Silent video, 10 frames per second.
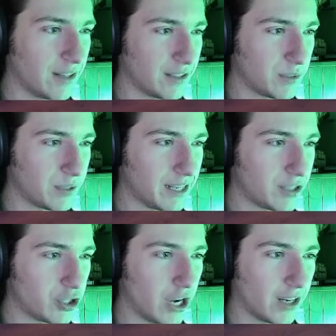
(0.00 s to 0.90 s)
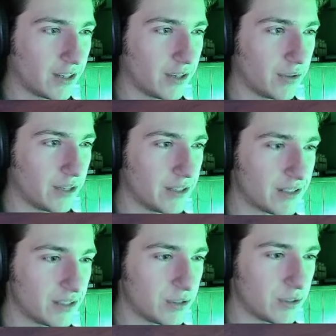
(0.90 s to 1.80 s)
That's what that shock cone is
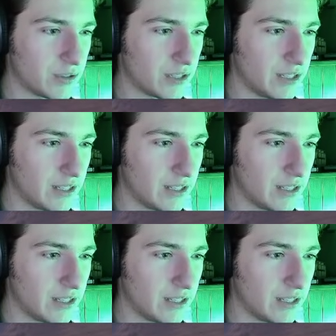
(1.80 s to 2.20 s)
that you see.